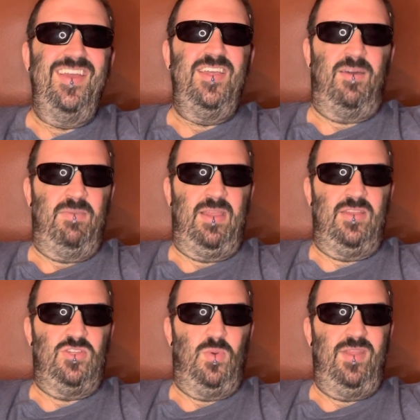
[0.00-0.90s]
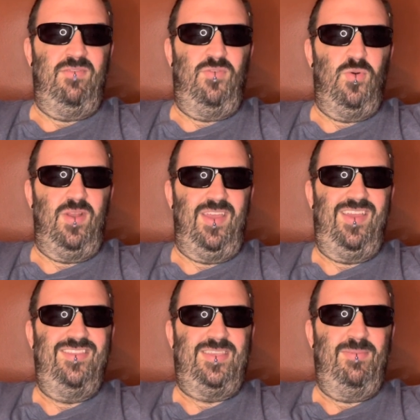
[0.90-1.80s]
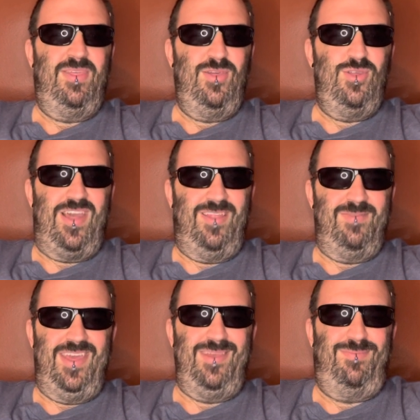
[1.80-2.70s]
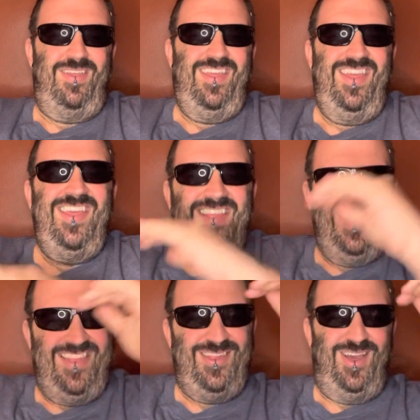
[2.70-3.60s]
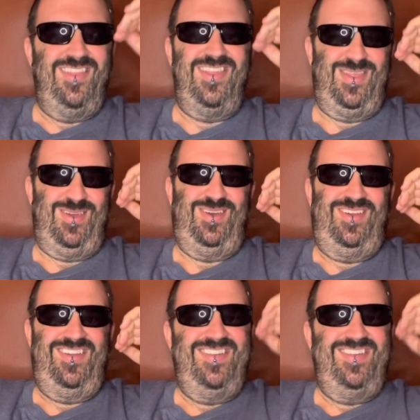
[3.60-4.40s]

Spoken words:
in 2040, Timothy Chalamet plays John Stark.